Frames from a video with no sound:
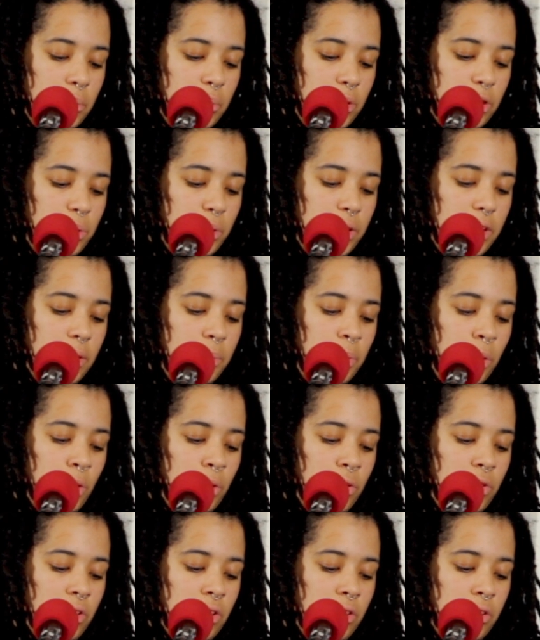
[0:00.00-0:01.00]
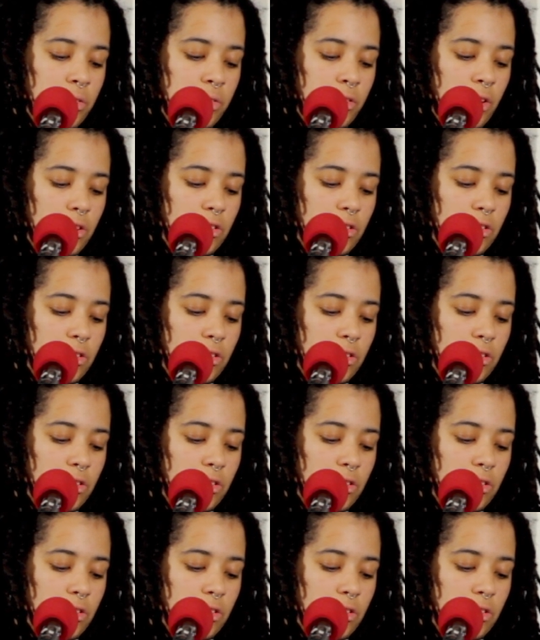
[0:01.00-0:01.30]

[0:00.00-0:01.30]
between the pauses of